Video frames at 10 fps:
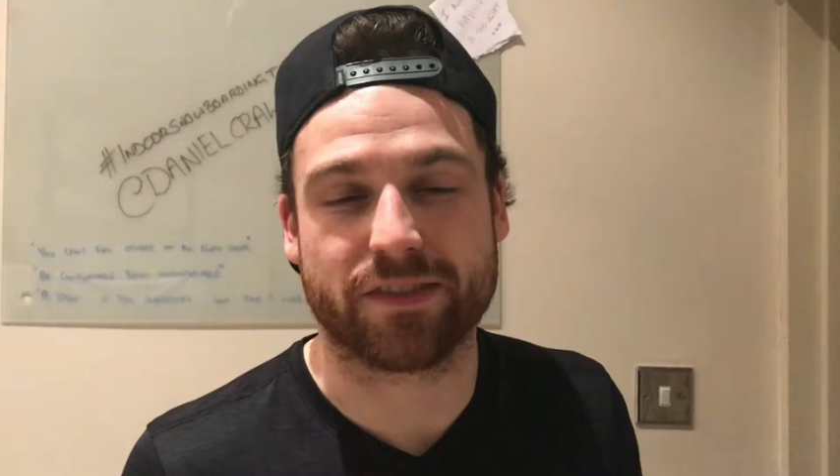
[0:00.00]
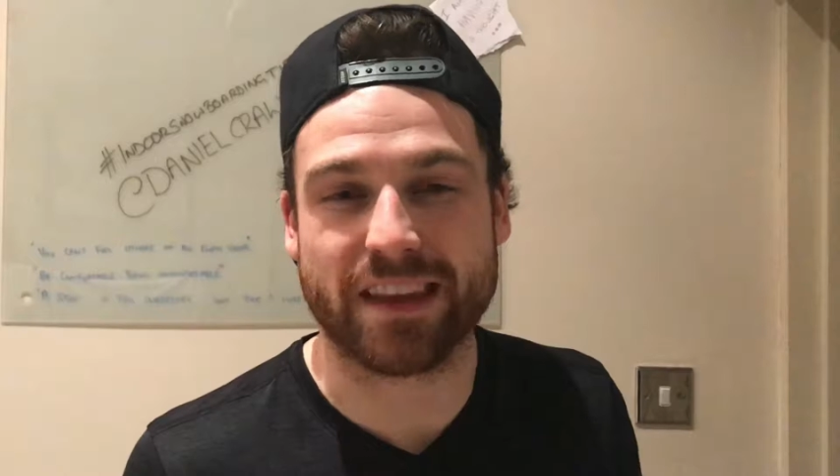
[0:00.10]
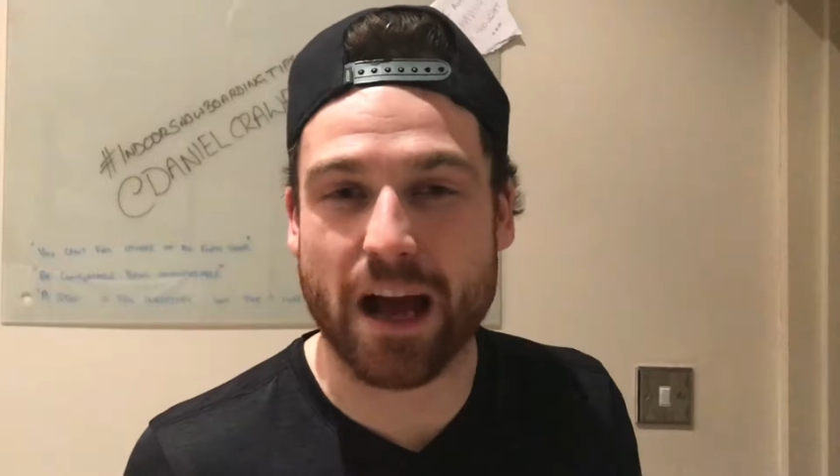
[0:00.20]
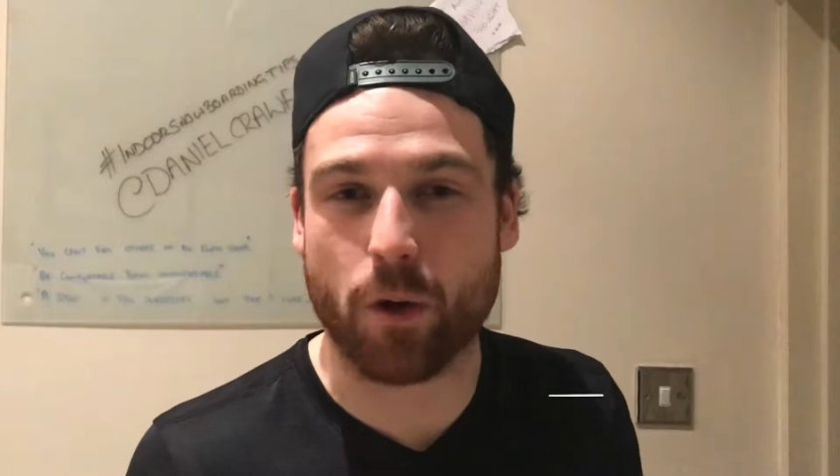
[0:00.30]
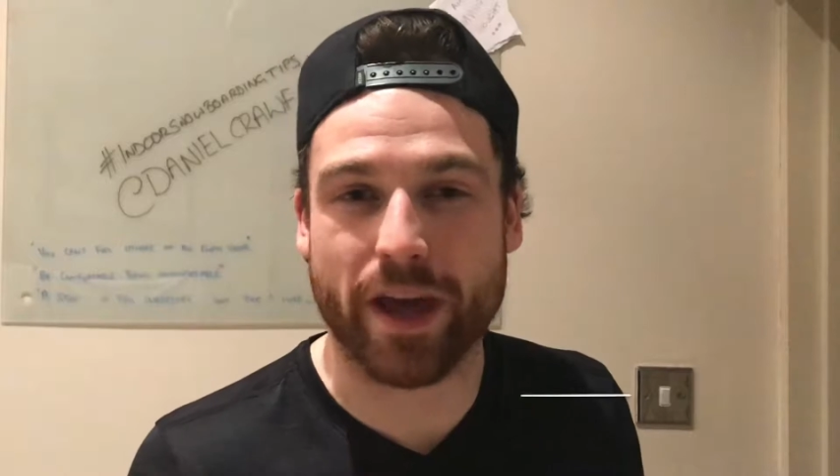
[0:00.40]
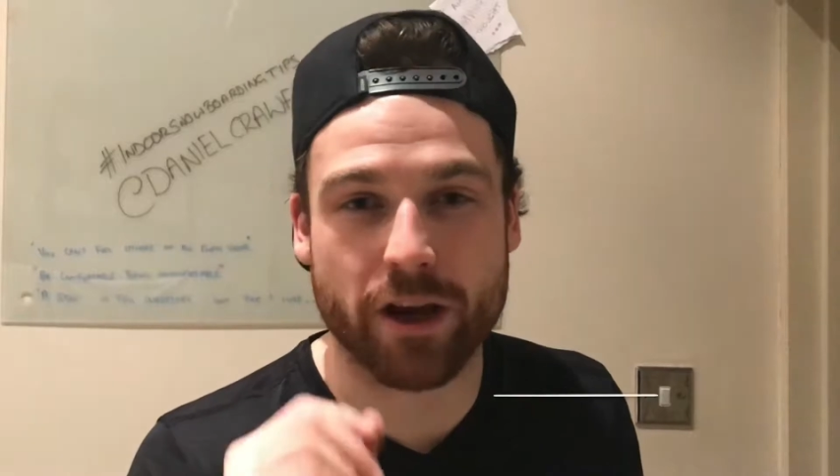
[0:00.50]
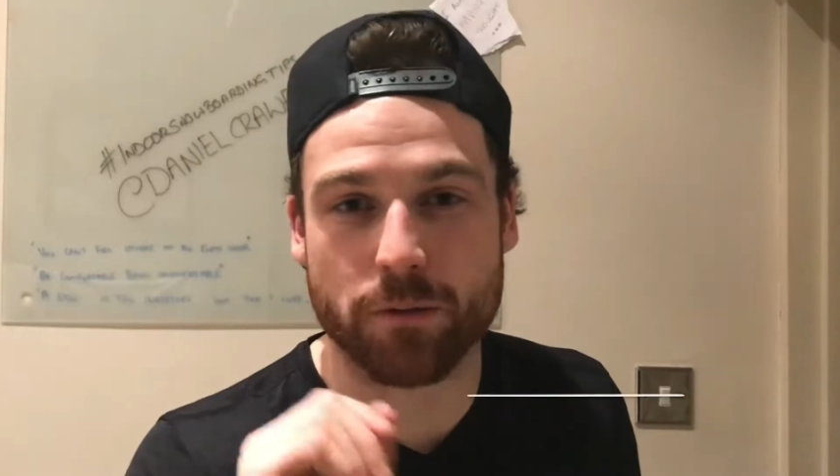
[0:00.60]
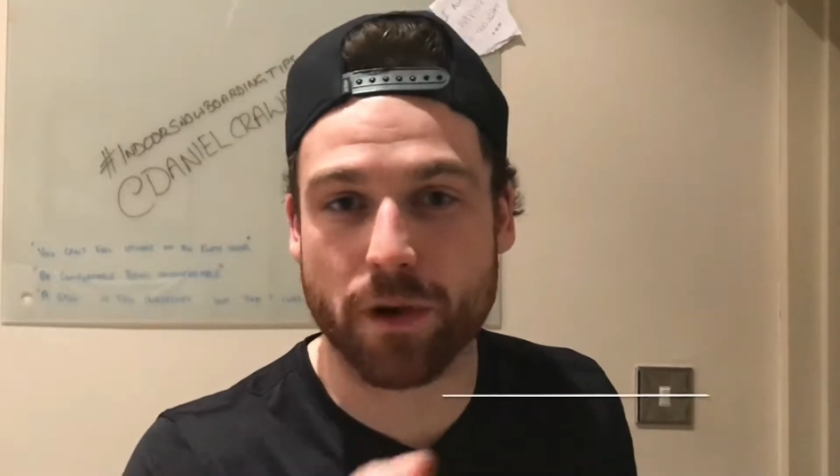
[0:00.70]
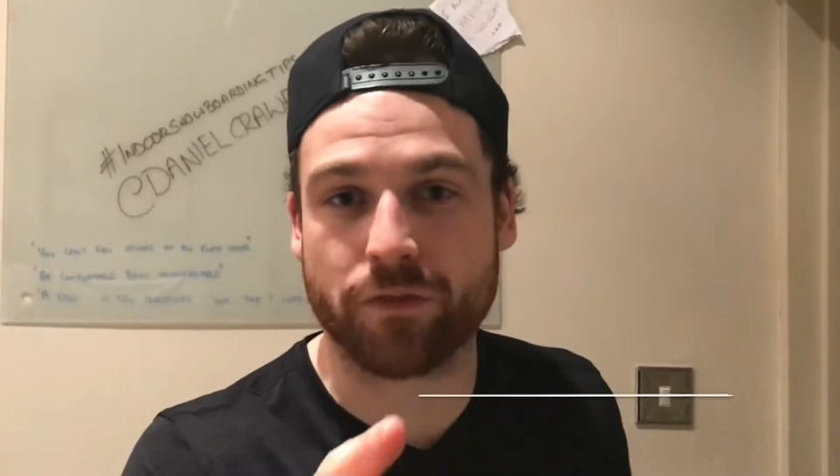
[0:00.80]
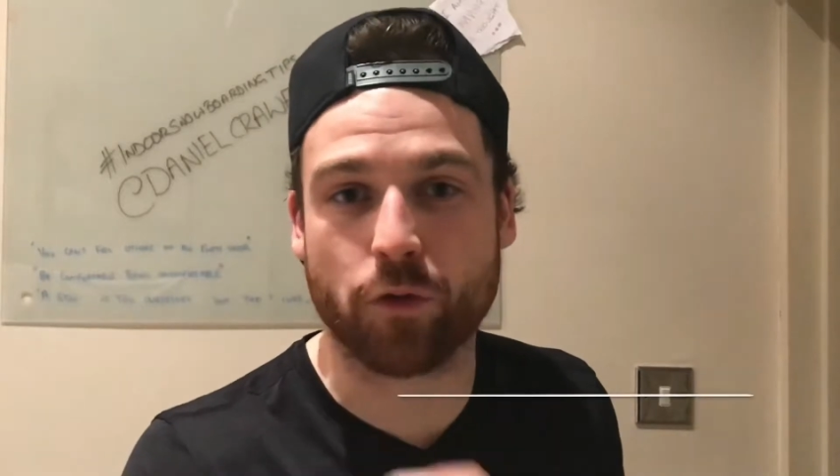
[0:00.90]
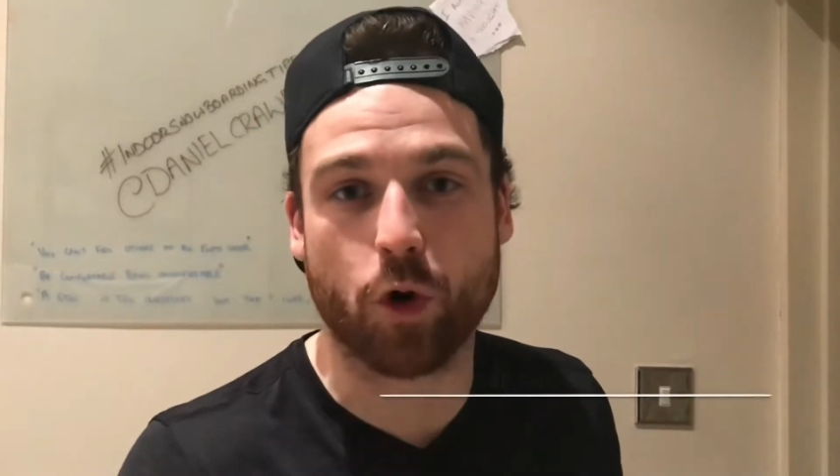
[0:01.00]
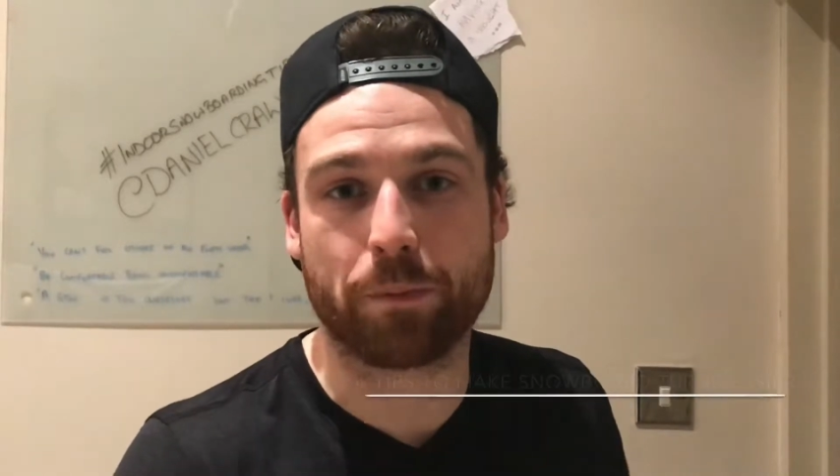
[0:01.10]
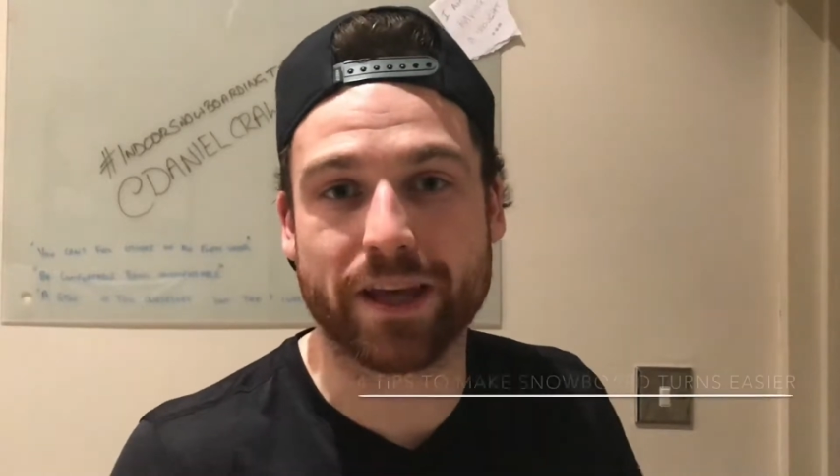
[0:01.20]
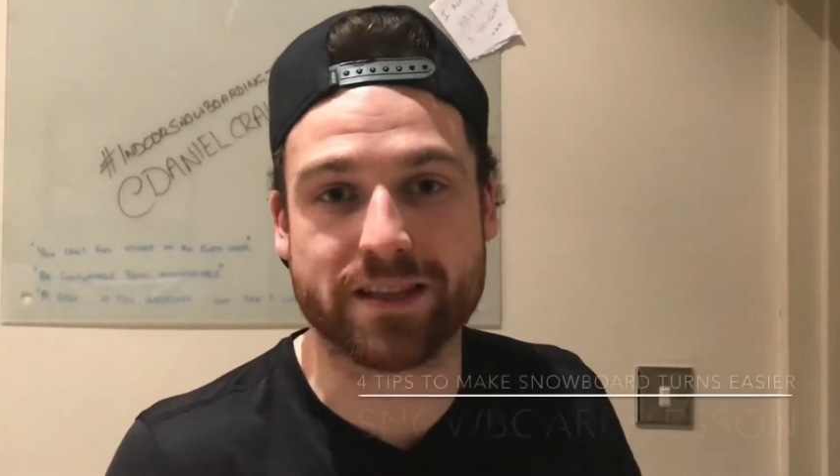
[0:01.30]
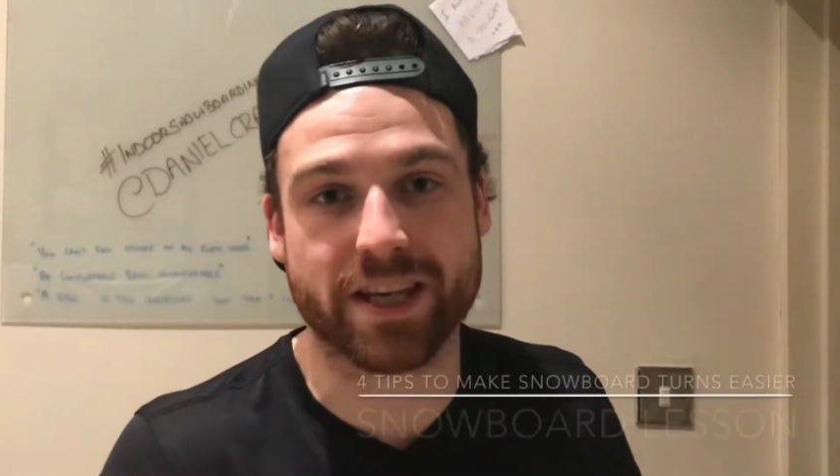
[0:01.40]
Now, here are my
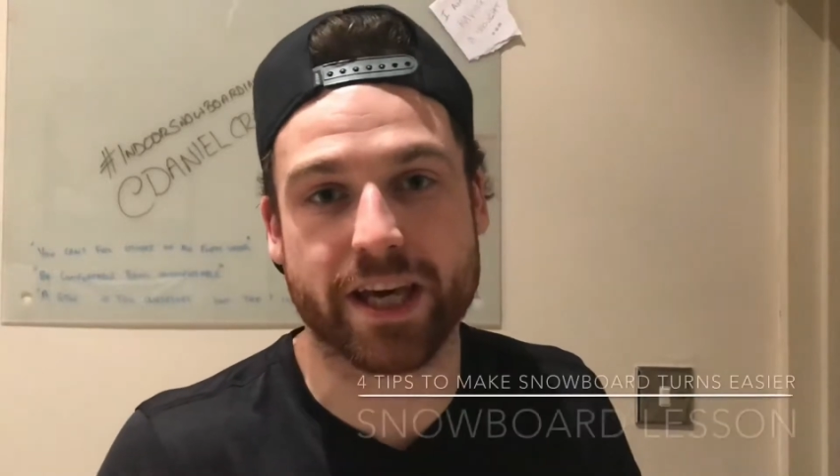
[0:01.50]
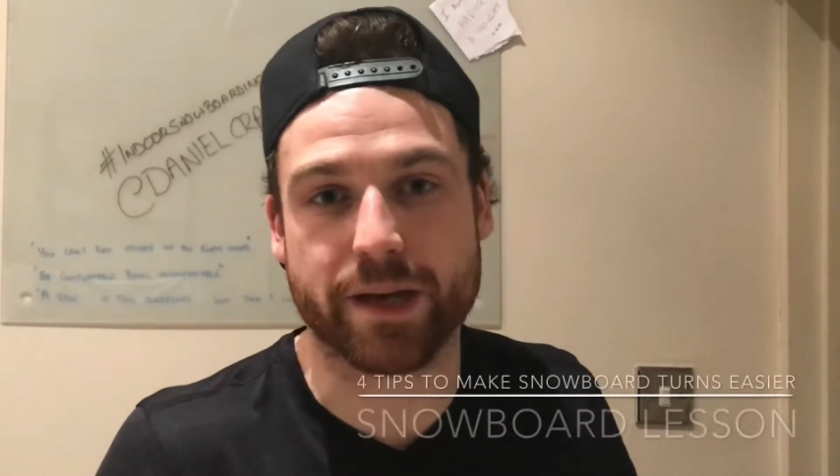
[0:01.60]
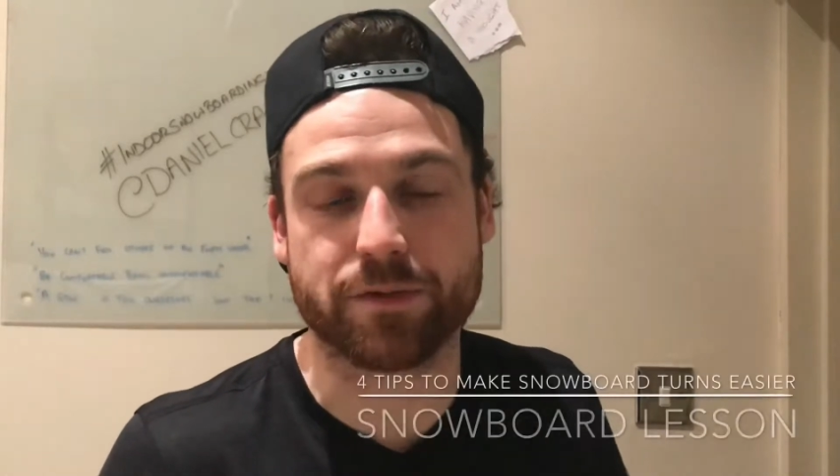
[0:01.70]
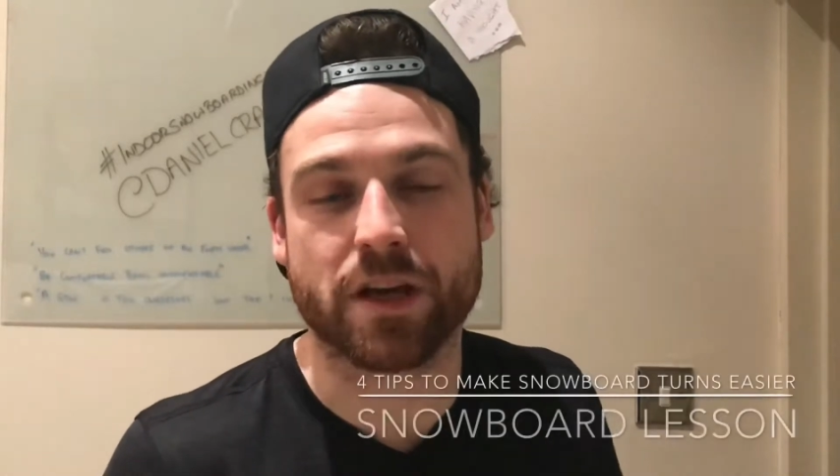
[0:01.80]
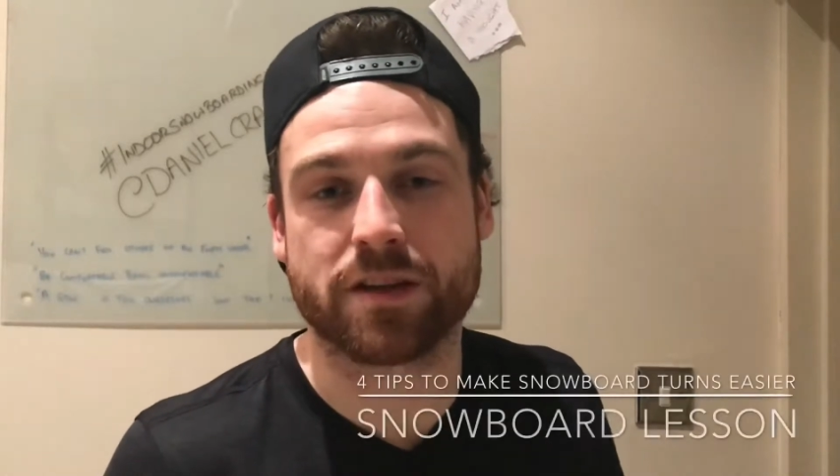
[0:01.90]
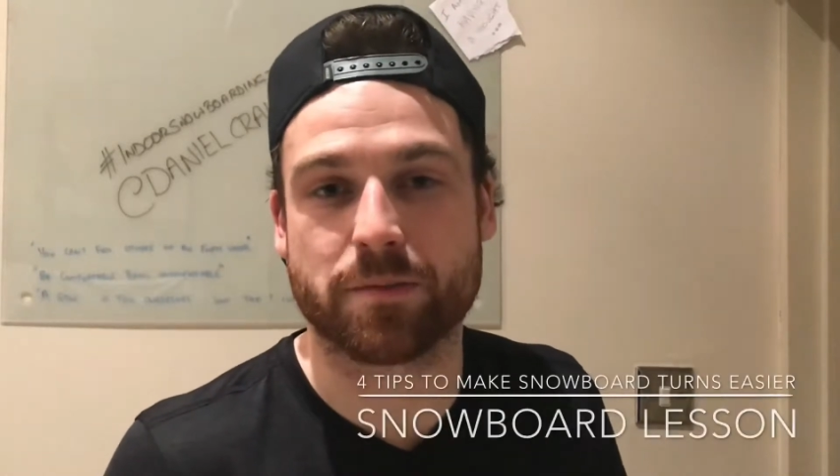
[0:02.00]
four big tips